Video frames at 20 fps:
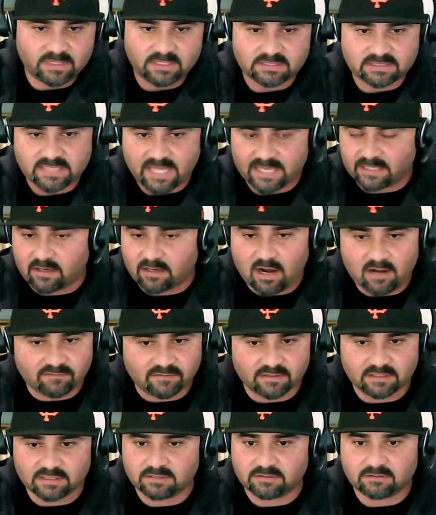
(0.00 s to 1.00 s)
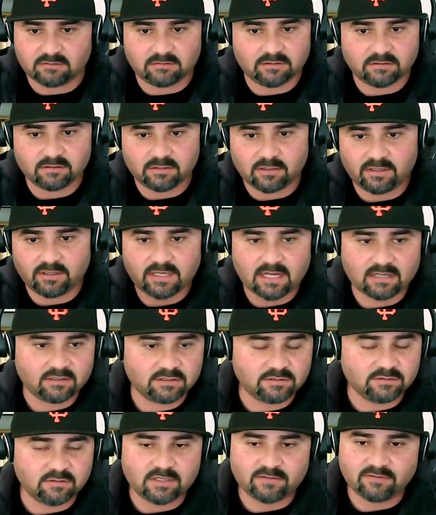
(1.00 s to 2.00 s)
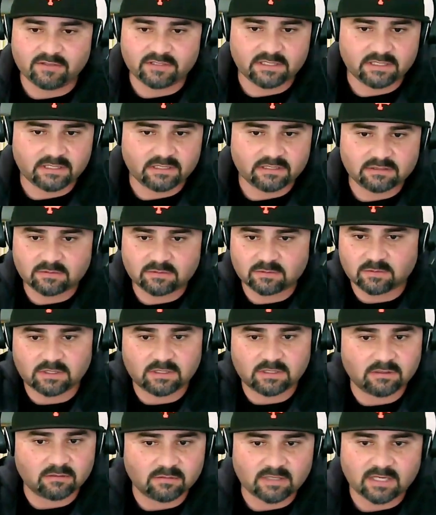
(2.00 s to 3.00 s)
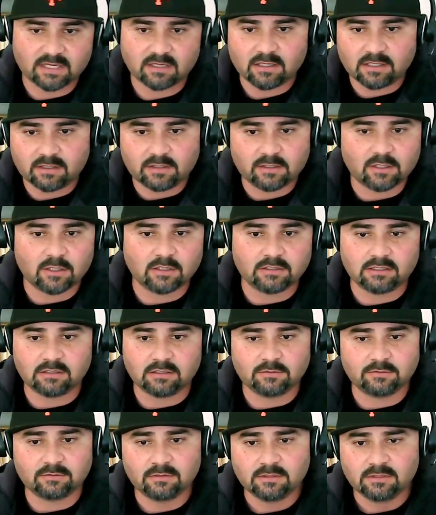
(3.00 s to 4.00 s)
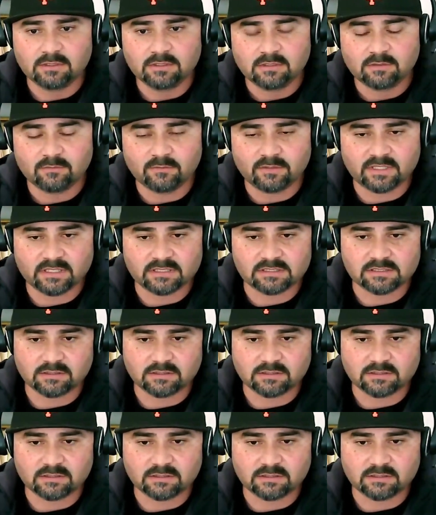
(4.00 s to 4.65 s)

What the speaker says: taking off and learning how to do everything and gonna like going gun ho with it.